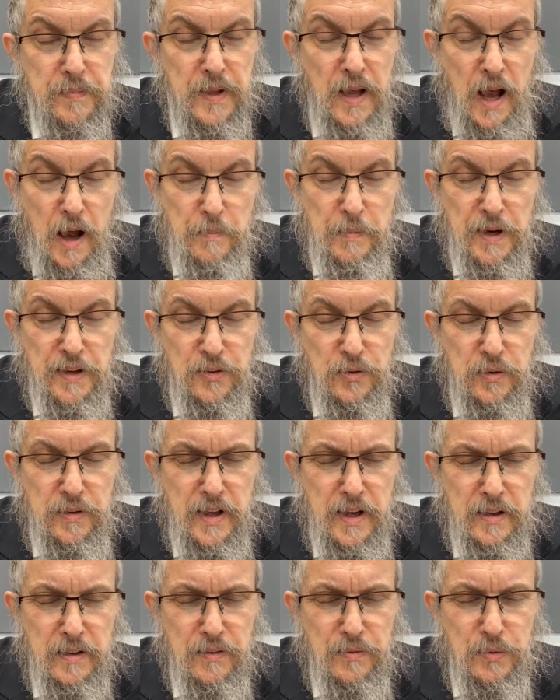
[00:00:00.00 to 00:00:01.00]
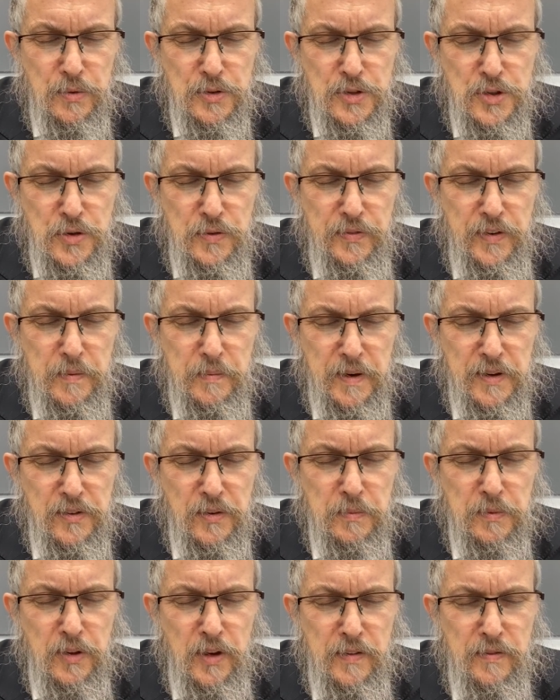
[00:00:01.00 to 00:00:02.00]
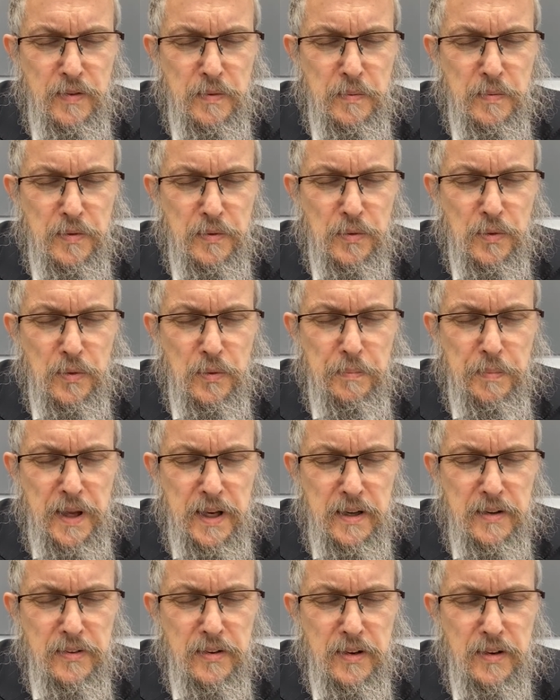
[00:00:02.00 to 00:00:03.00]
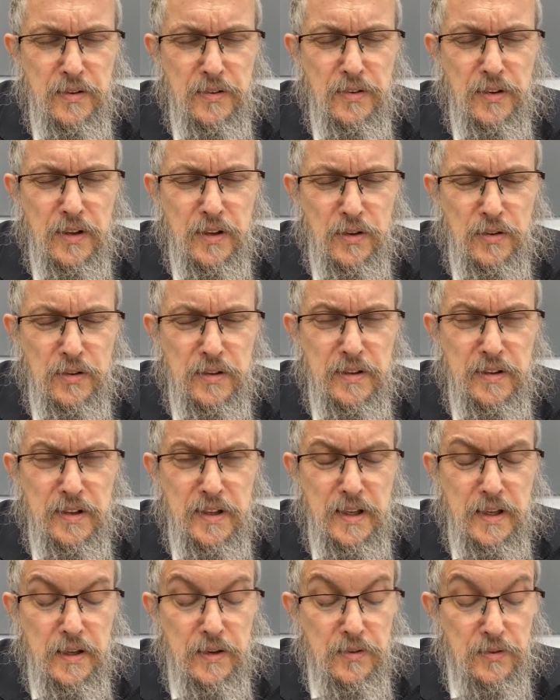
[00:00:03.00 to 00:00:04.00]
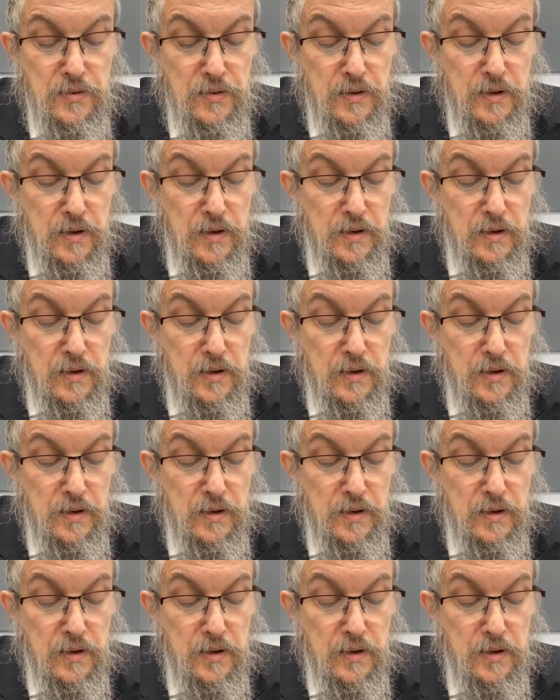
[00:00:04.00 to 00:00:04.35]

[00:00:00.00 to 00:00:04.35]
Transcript: How am I doing that? Through tshuva, maisim tevim, through penitence and good deeds.